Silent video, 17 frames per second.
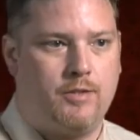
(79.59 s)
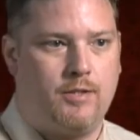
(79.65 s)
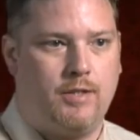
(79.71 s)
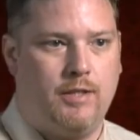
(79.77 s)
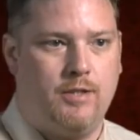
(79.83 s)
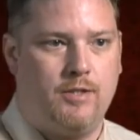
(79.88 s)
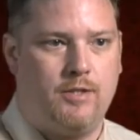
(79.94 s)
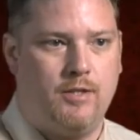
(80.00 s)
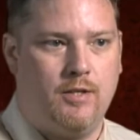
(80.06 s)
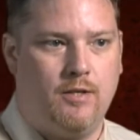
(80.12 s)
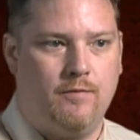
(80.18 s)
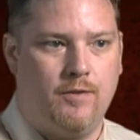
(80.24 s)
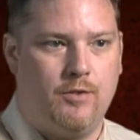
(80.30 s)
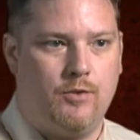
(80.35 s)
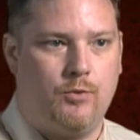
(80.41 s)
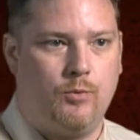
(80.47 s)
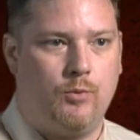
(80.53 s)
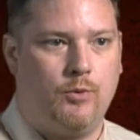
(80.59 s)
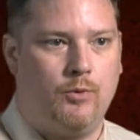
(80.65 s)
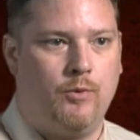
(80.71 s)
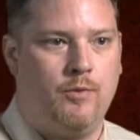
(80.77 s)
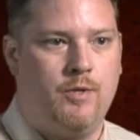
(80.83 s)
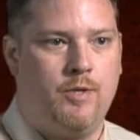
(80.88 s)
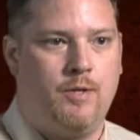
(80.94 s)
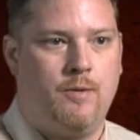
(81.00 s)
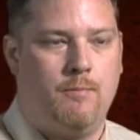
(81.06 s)
Each individual
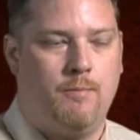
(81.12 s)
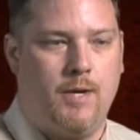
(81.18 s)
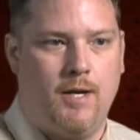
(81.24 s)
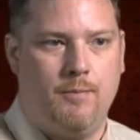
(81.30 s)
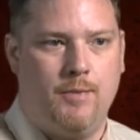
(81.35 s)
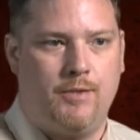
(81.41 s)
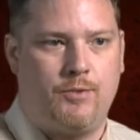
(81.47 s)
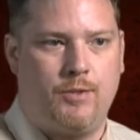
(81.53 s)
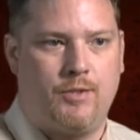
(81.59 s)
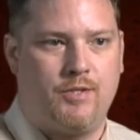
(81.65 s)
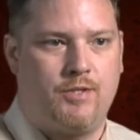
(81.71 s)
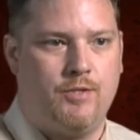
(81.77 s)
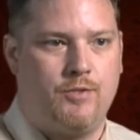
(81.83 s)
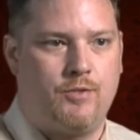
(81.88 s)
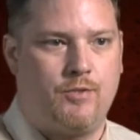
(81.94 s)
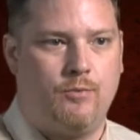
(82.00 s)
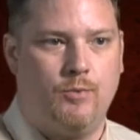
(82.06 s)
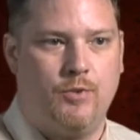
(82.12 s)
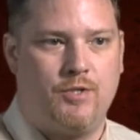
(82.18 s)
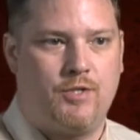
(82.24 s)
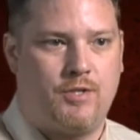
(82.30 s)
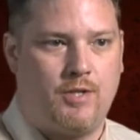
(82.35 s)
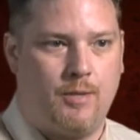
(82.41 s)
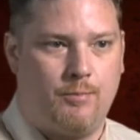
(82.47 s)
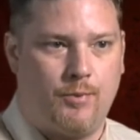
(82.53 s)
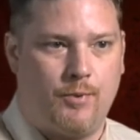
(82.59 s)
biometric sensor was
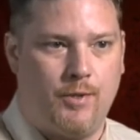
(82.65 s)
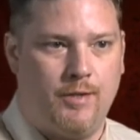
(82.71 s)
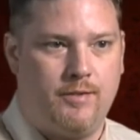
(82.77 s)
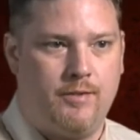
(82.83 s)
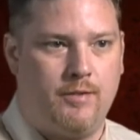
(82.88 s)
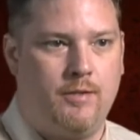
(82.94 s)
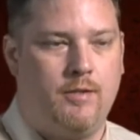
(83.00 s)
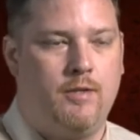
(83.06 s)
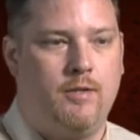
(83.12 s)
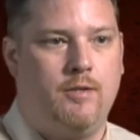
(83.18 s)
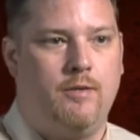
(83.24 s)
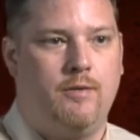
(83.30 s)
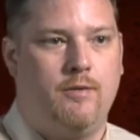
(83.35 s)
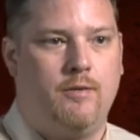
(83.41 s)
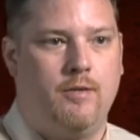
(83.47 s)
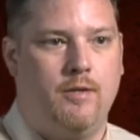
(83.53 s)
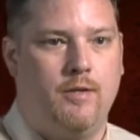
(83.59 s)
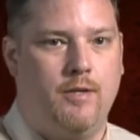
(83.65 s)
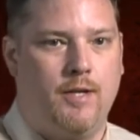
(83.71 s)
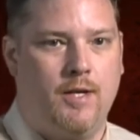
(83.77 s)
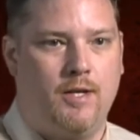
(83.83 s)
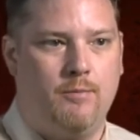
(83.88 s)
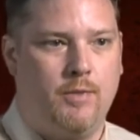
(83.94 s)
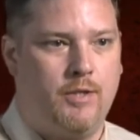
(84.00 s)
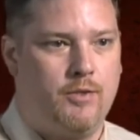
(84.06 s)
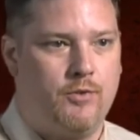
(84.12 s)
separate and had to
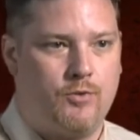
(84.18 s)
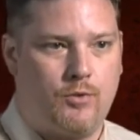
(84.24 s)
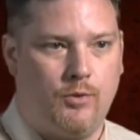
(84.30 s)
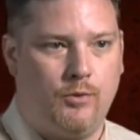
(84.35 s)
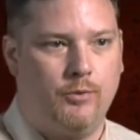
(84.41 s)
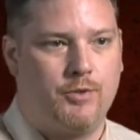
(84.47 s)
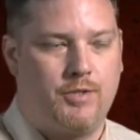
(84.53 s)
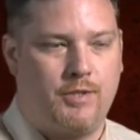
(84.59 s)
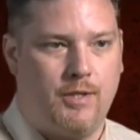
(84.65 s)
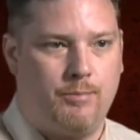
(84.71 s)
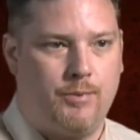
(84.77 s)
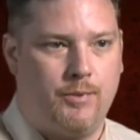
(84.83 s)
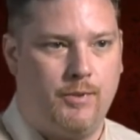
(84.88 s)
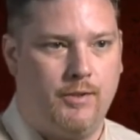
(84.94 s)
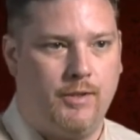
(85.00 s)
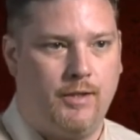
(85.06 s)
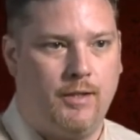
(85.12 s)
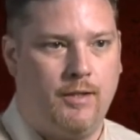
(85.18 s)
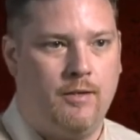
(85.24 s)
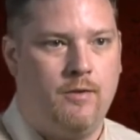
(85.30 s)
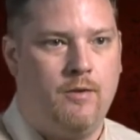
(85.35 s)
be controlled separately.